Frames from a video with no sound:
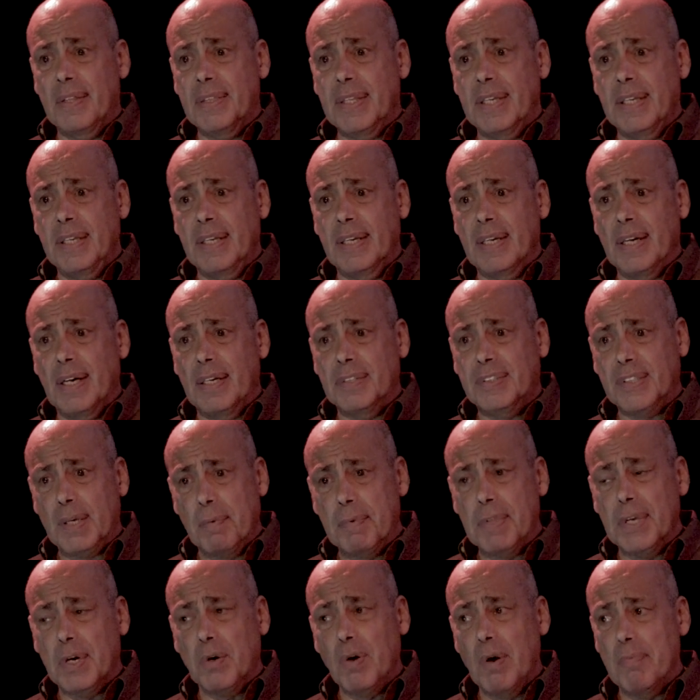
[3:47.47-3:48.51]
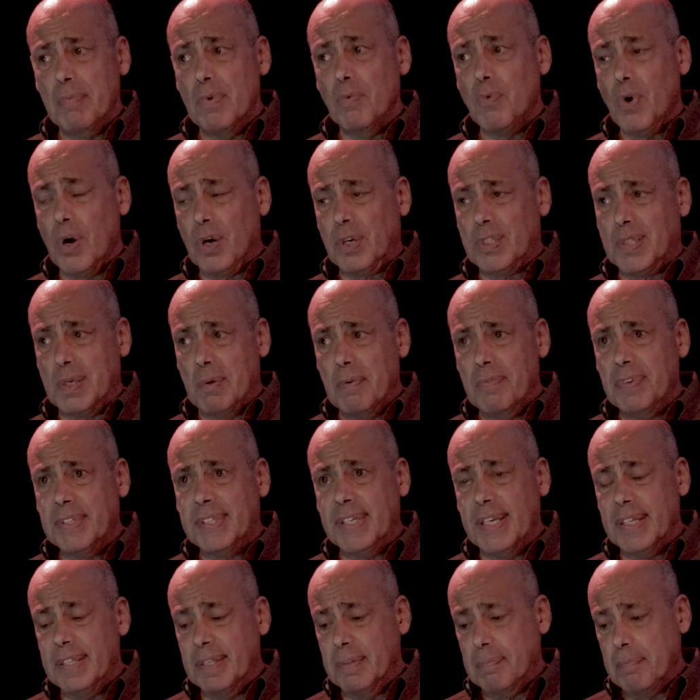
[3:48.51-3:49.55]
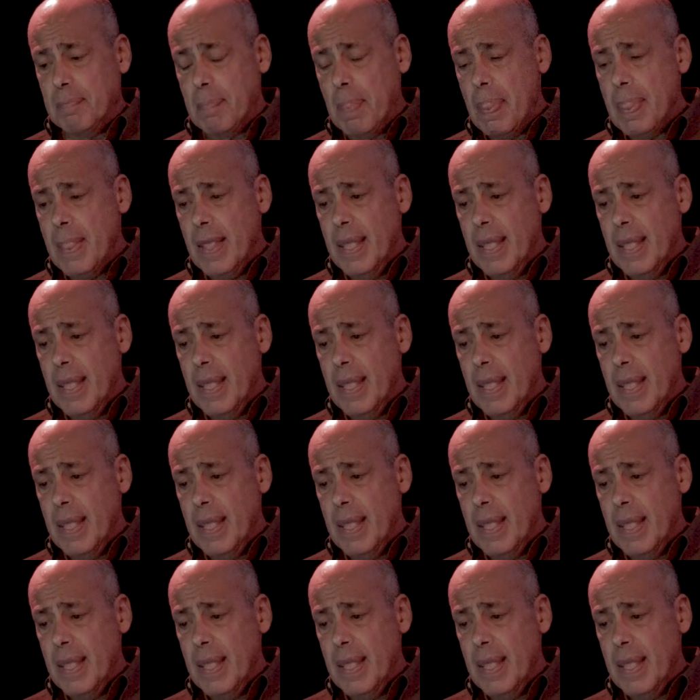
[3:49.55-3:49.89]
The, uh, some of the equipment worked, some of it didn't.